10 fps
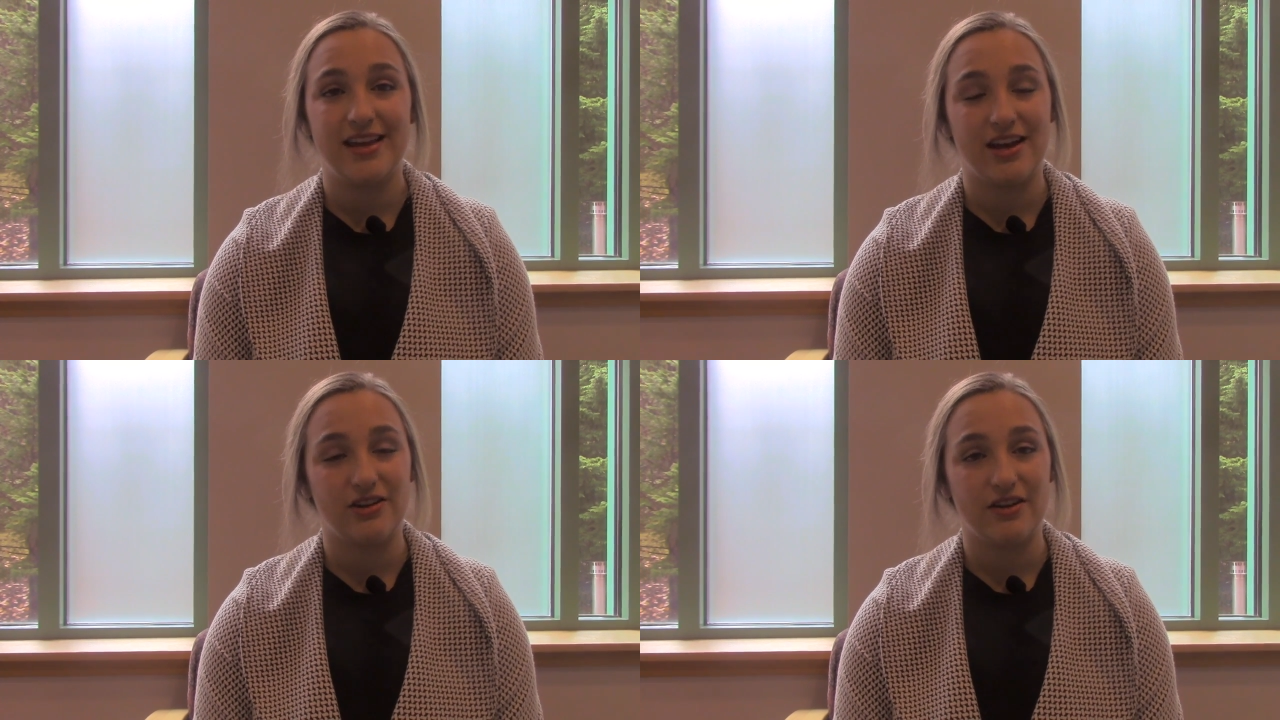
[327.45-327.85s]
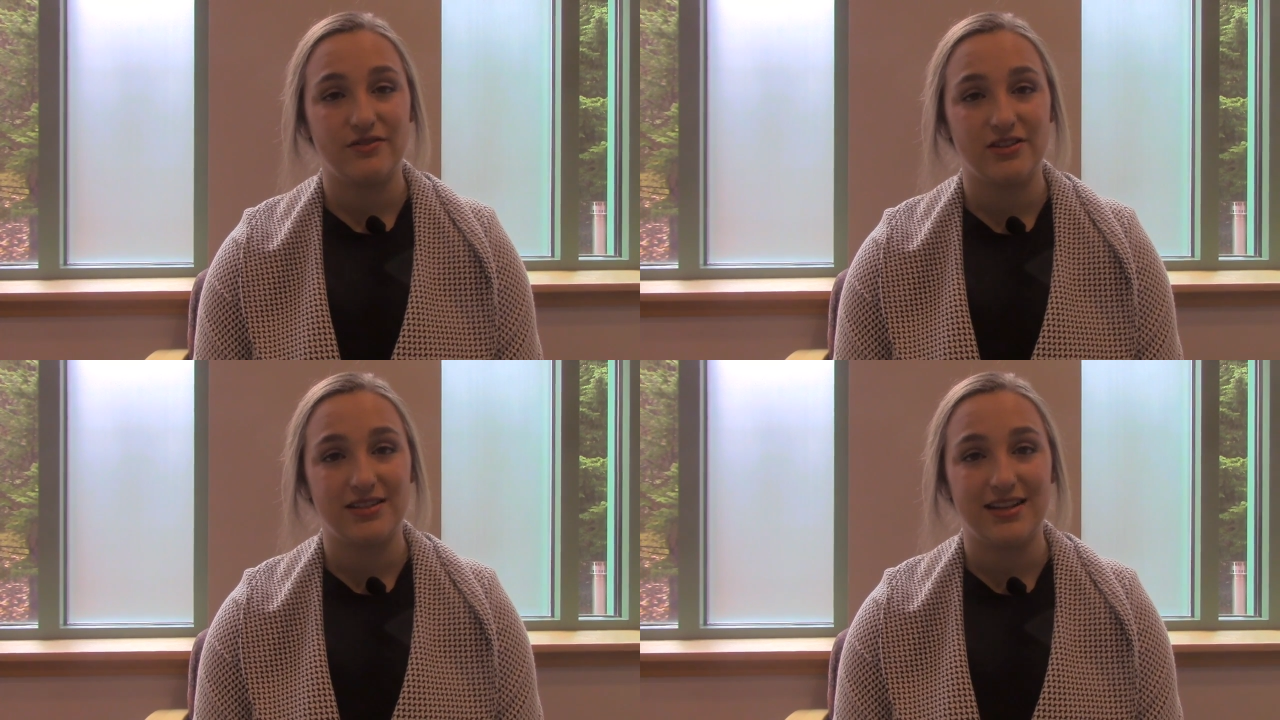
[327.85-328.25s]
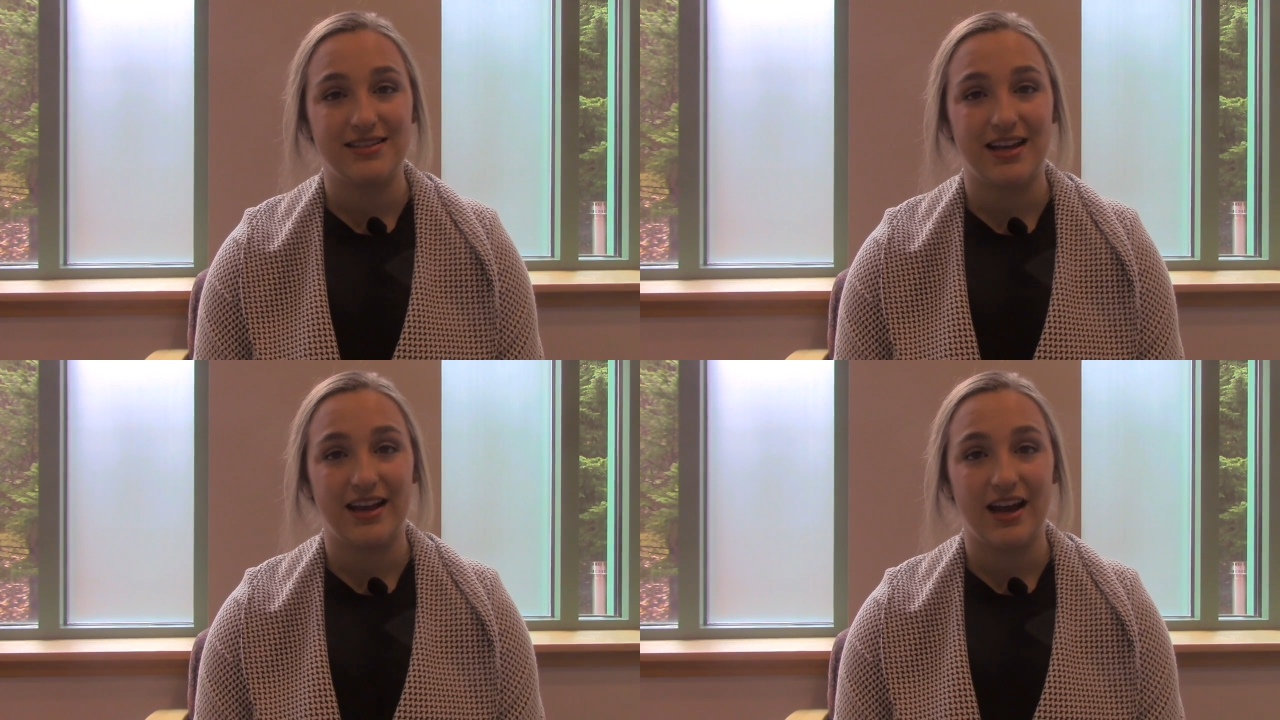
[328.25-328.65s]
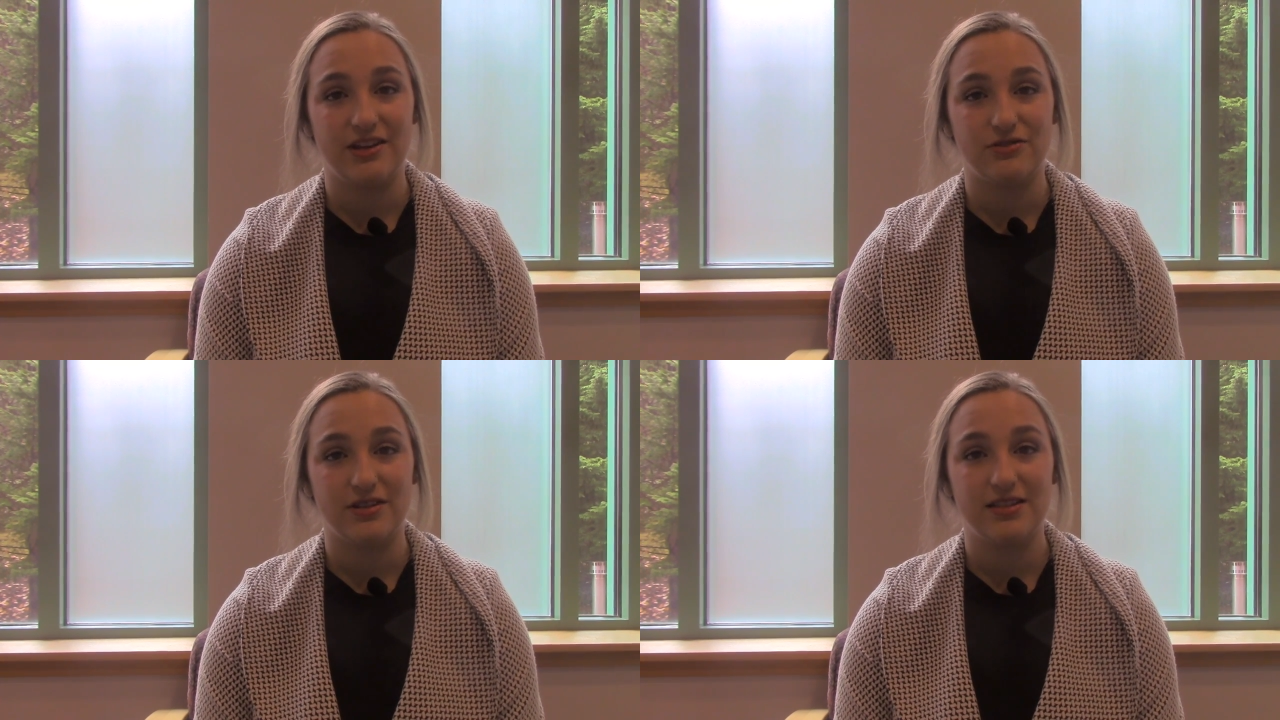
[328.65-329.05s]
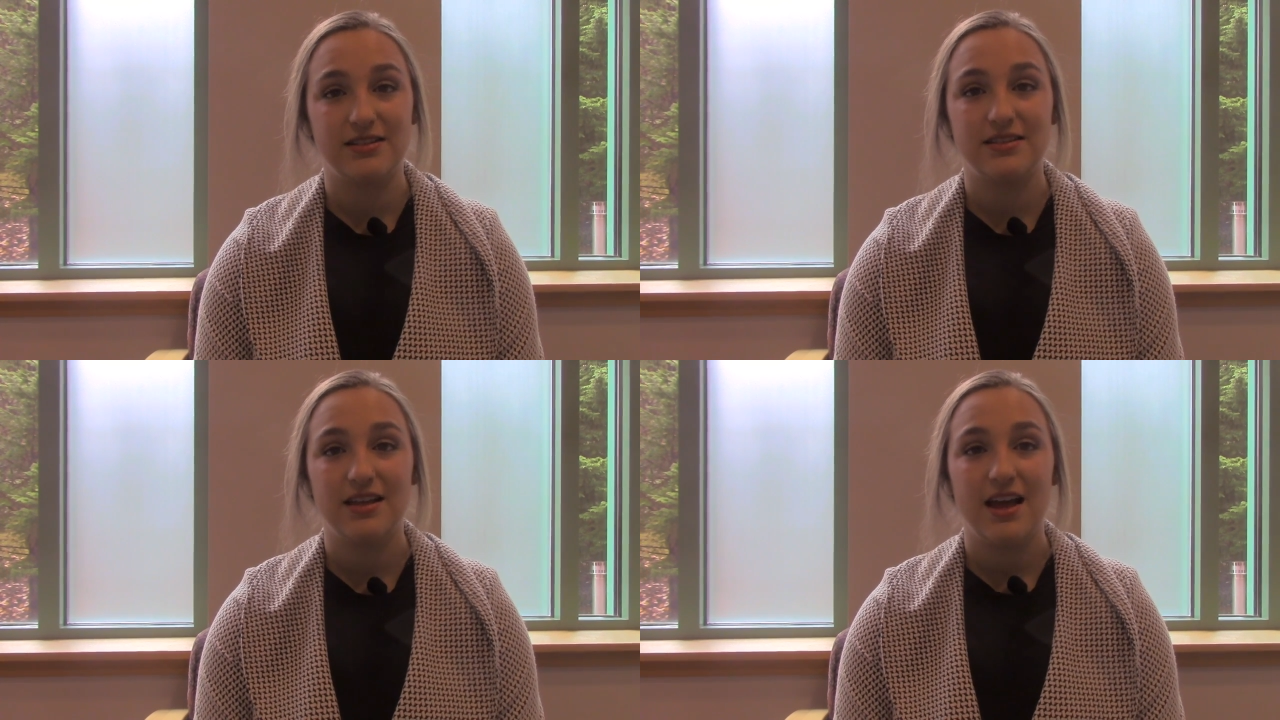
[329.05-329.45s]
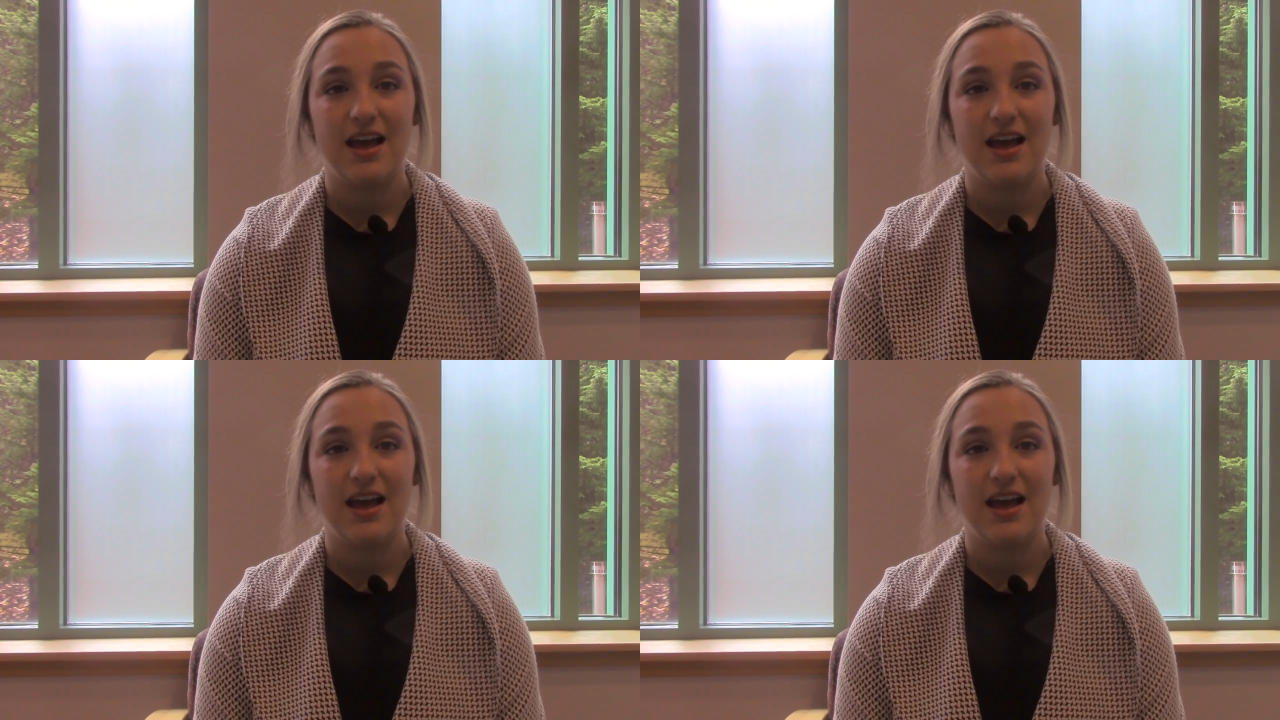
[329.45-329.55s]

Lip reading: caregivers, and psychiatrists.